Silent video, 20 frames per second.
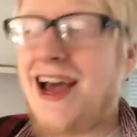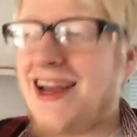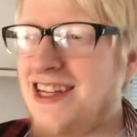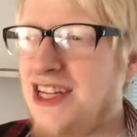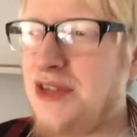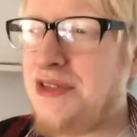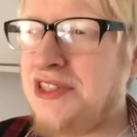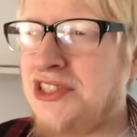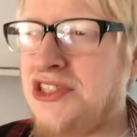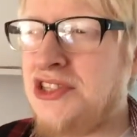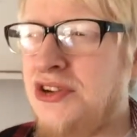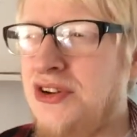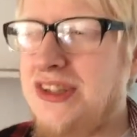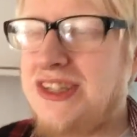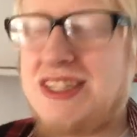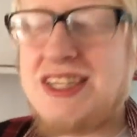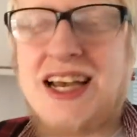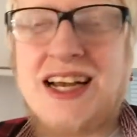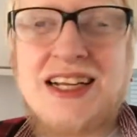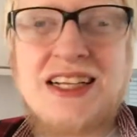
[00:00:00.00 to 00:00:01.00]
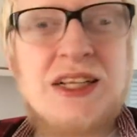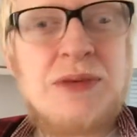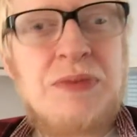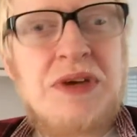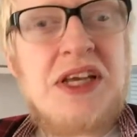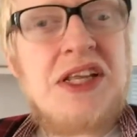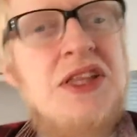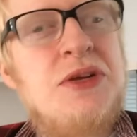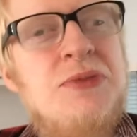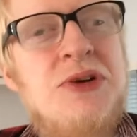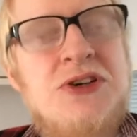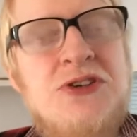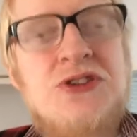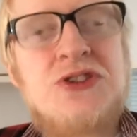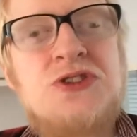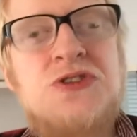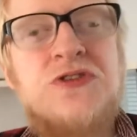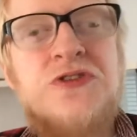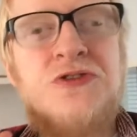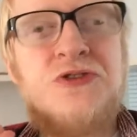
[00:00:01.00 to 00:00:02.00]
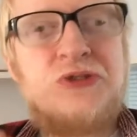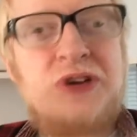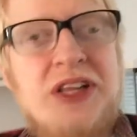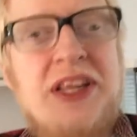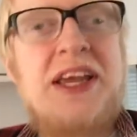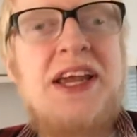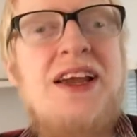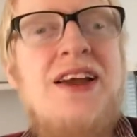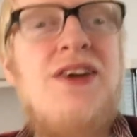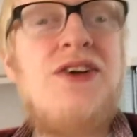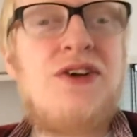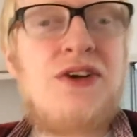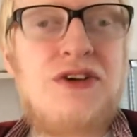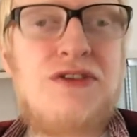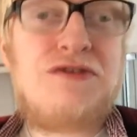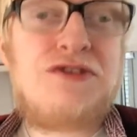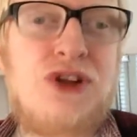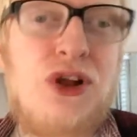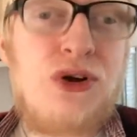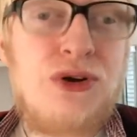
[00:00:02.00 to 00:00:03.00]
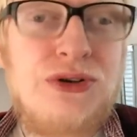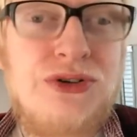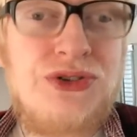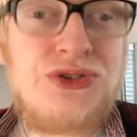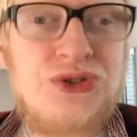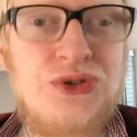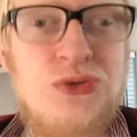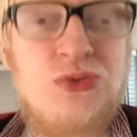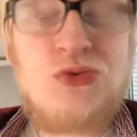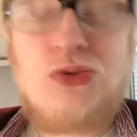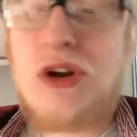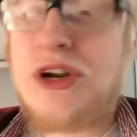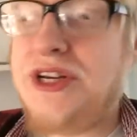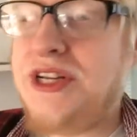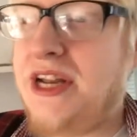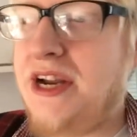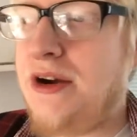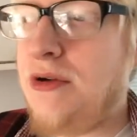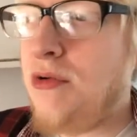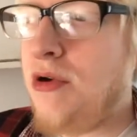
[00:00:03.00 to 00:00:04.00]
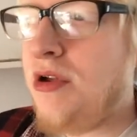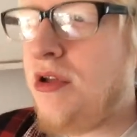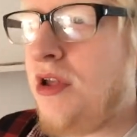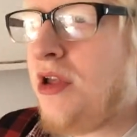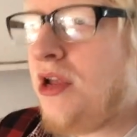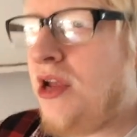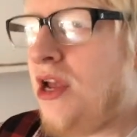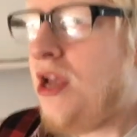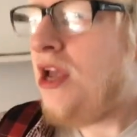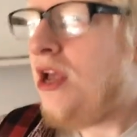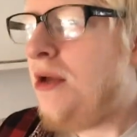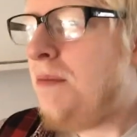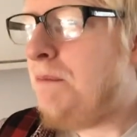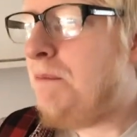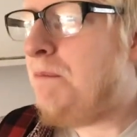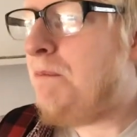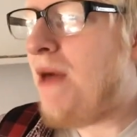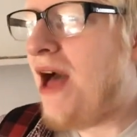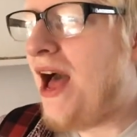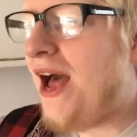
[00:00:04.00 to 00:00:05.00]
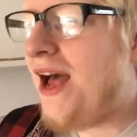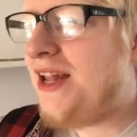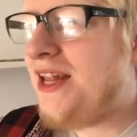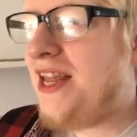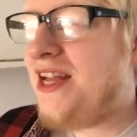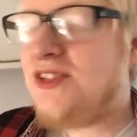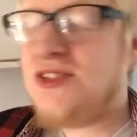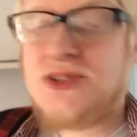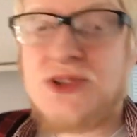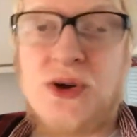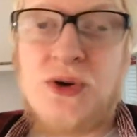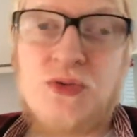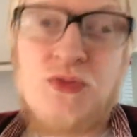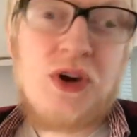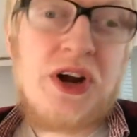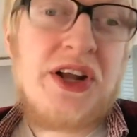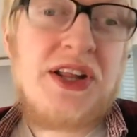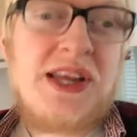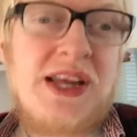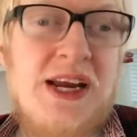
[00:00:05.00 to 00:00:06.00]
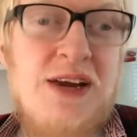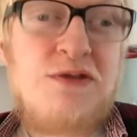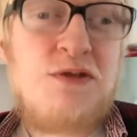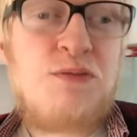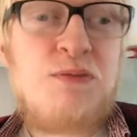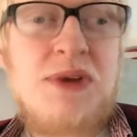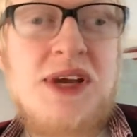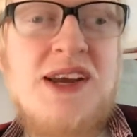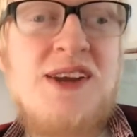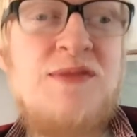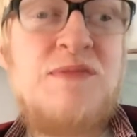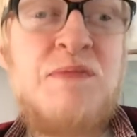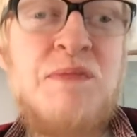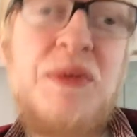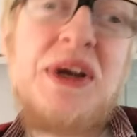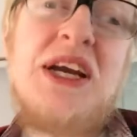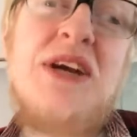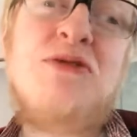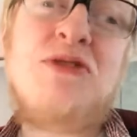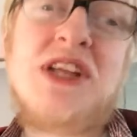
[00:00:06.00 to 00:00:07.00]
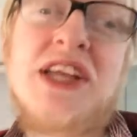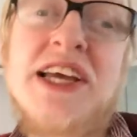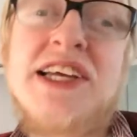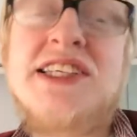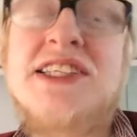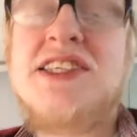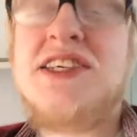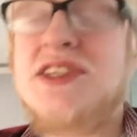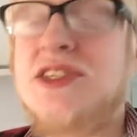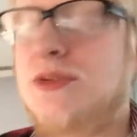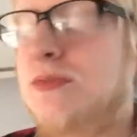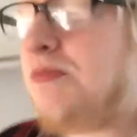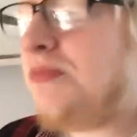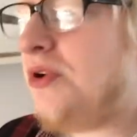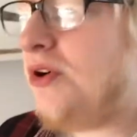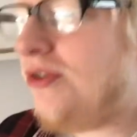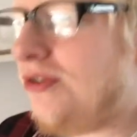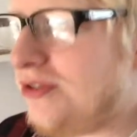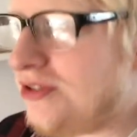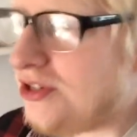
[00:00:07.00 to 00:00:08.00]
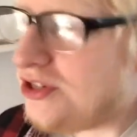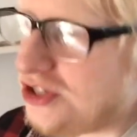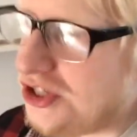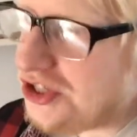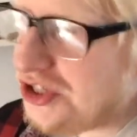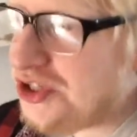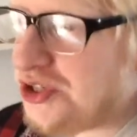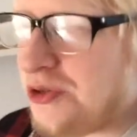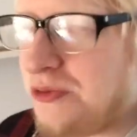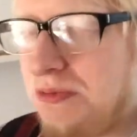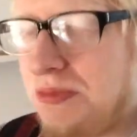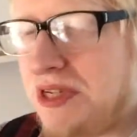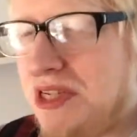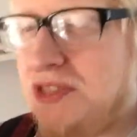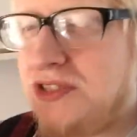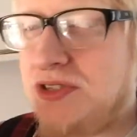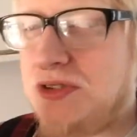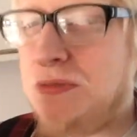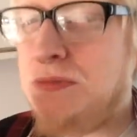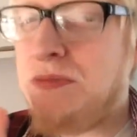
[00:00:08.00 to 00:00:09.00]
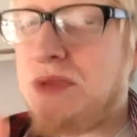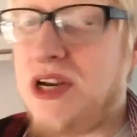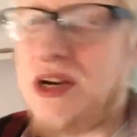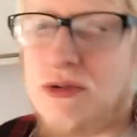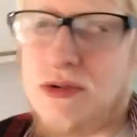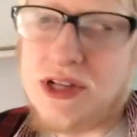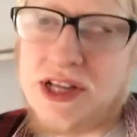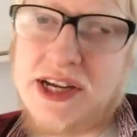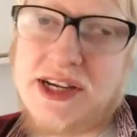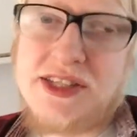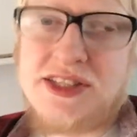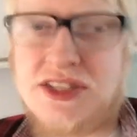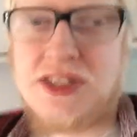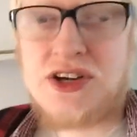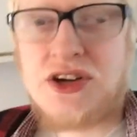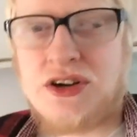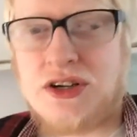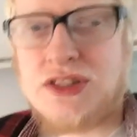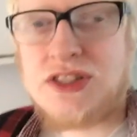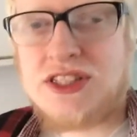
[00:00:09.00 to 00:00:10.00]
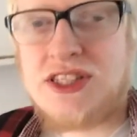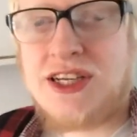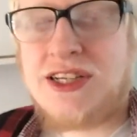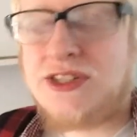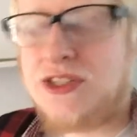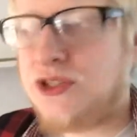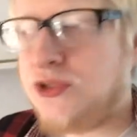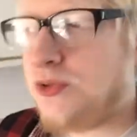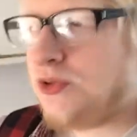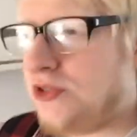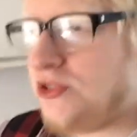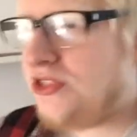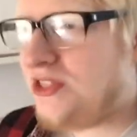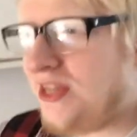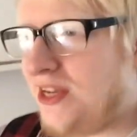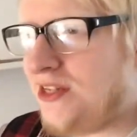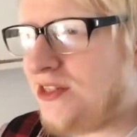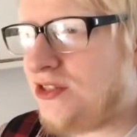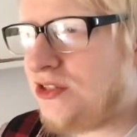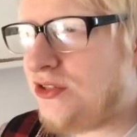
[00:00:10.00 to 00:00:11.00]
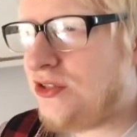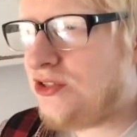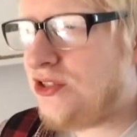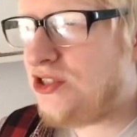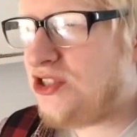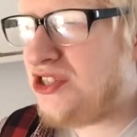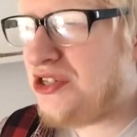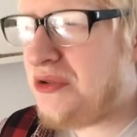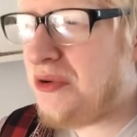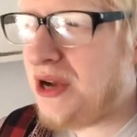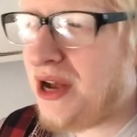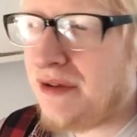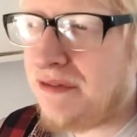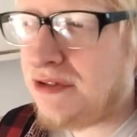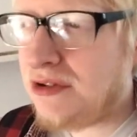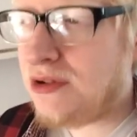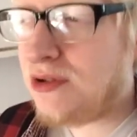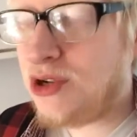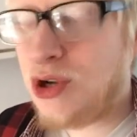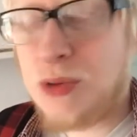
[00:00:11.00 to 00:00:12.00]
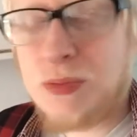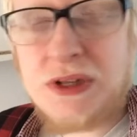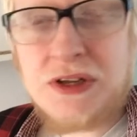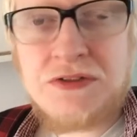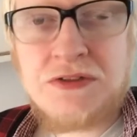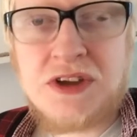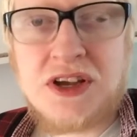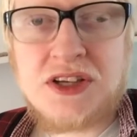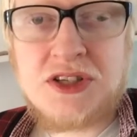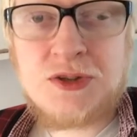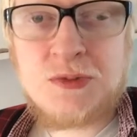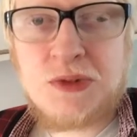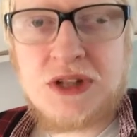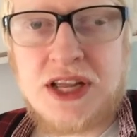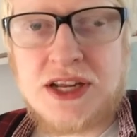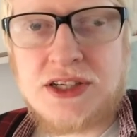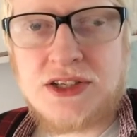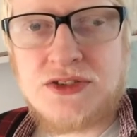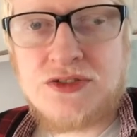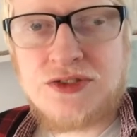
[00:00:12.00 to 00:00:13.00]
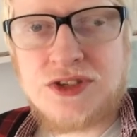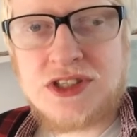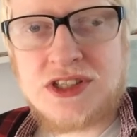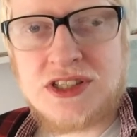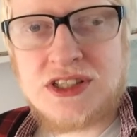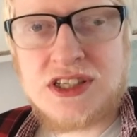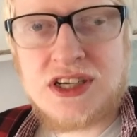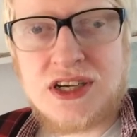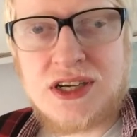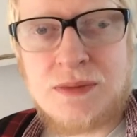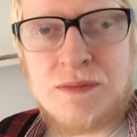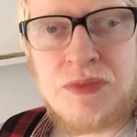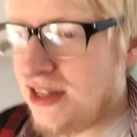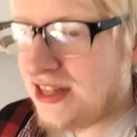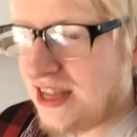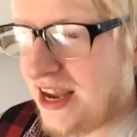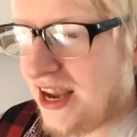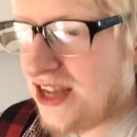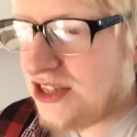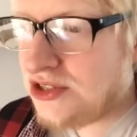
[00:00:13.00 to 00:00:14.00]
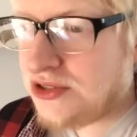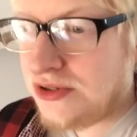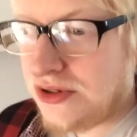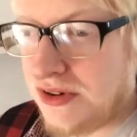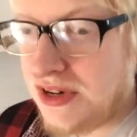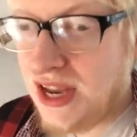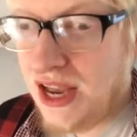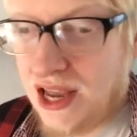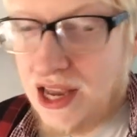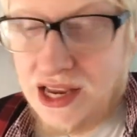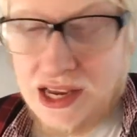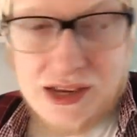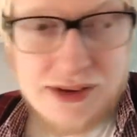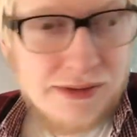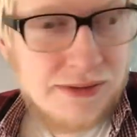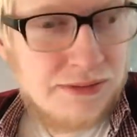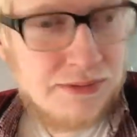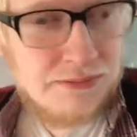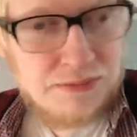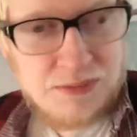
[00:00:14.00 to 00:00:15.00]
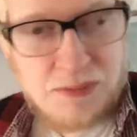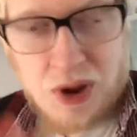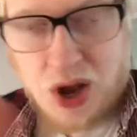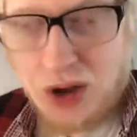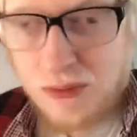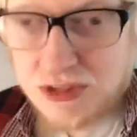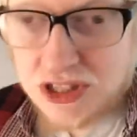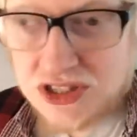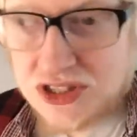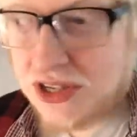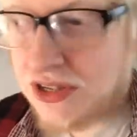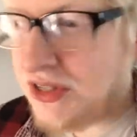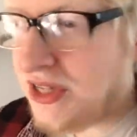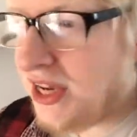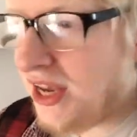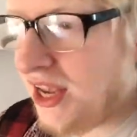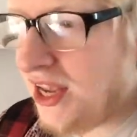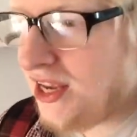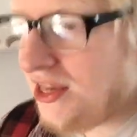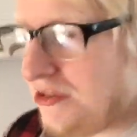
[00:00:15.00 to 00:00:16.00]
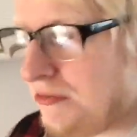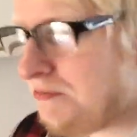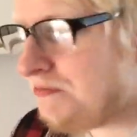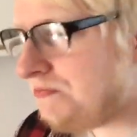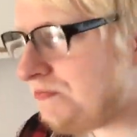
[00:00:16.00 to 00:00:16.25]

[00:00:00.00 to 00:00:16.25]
I know it's not exactly been the most thrilling of vlogs right now, and it's not really even been beer related, but there should be some beer related content towards the end because I do have a couple of things planned for today. The cats are okay, apartment's okay.